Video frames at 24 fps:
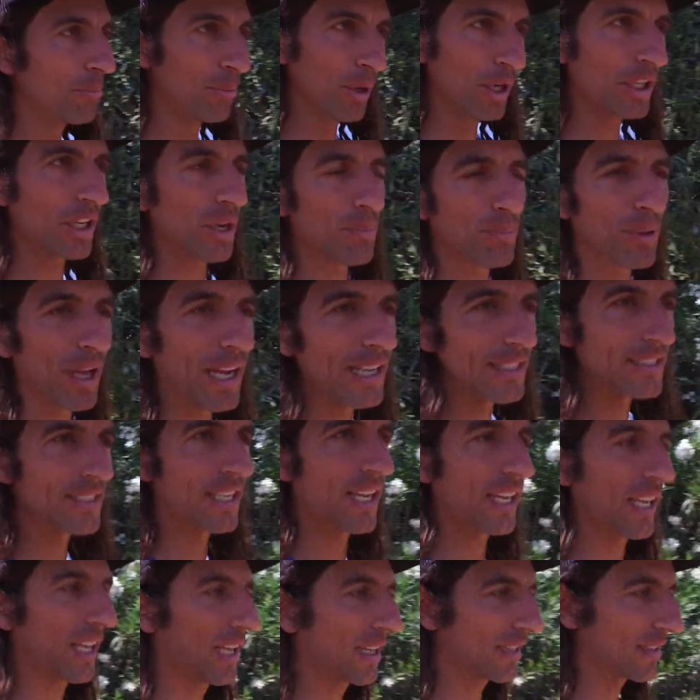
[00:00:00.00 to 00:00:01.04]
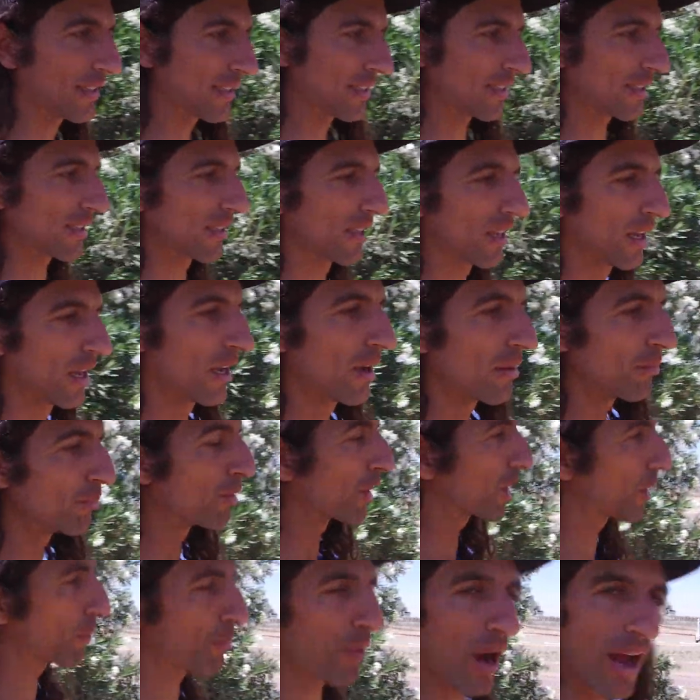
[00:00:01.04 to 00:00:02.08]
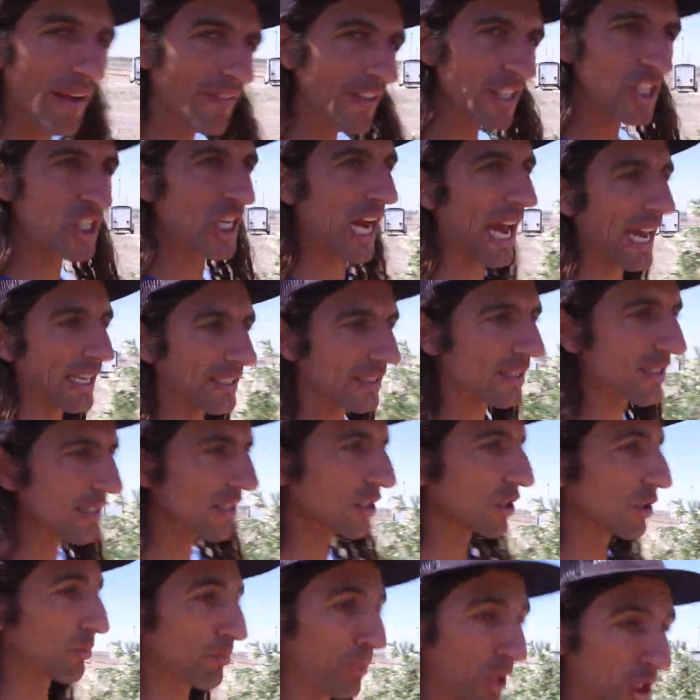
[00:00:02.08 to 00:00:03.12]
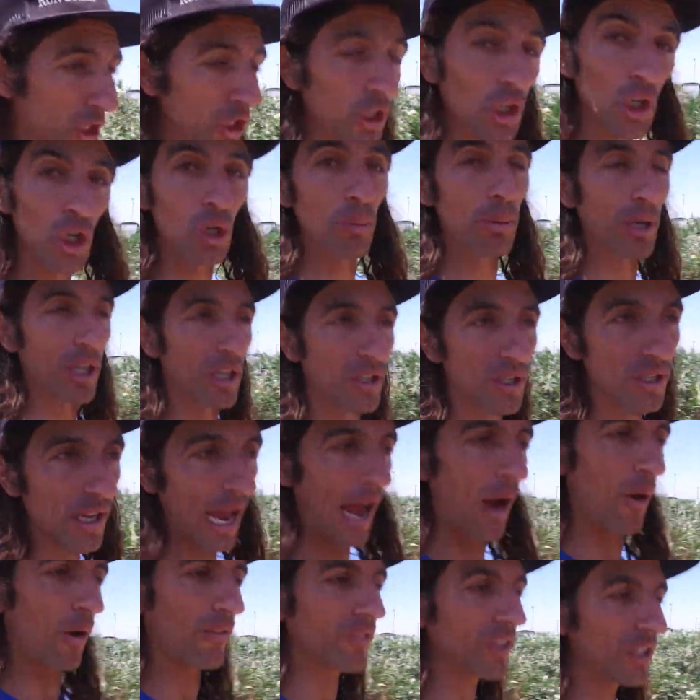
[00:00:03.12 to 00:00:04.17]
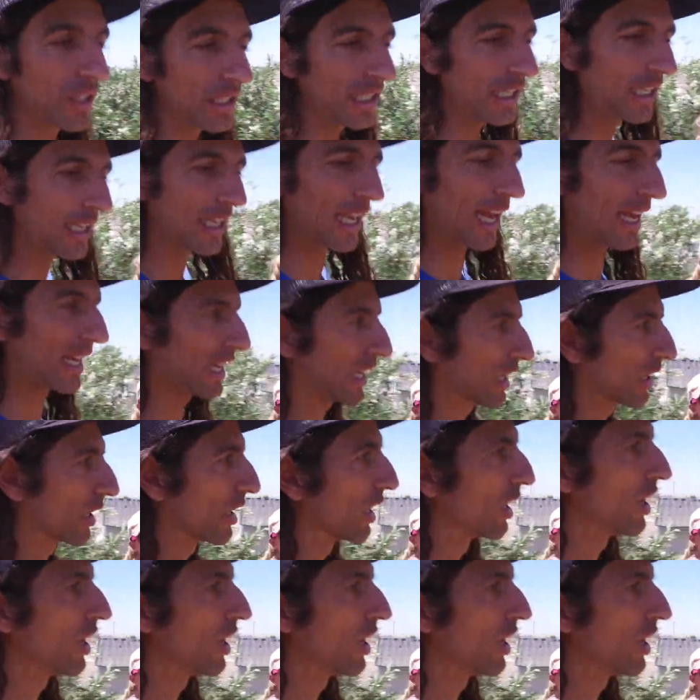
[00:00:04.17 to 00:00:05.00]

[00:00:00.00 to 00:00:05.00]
book your plane tickets, book your private jets, book your Ubers, however you need to get here.